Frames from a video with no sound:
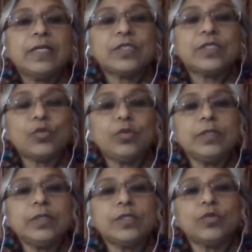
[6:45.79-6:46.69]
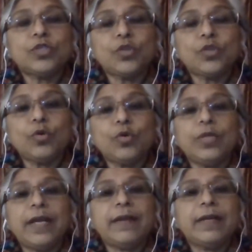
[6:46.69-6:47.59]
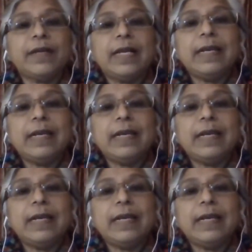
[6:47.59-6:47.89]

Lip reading: Students to show their